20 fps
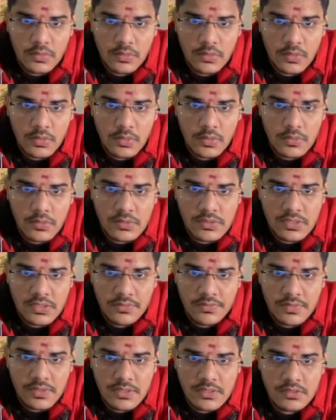ground
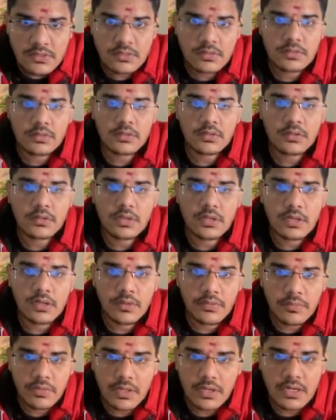surface.
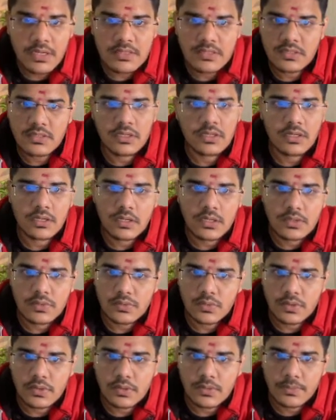We are considering a
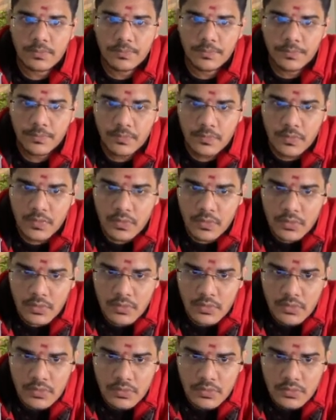soil.
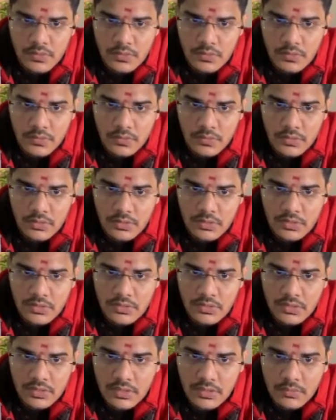So, this
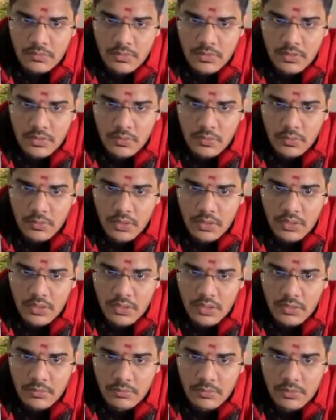is nothing but the water
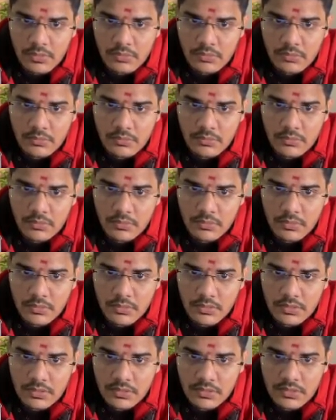table.
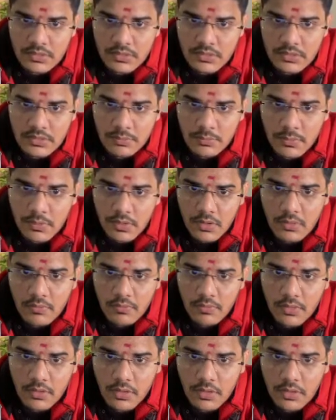This is the symbol
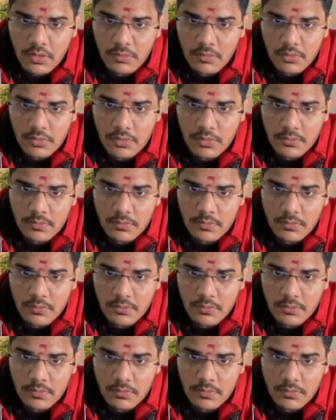of water table,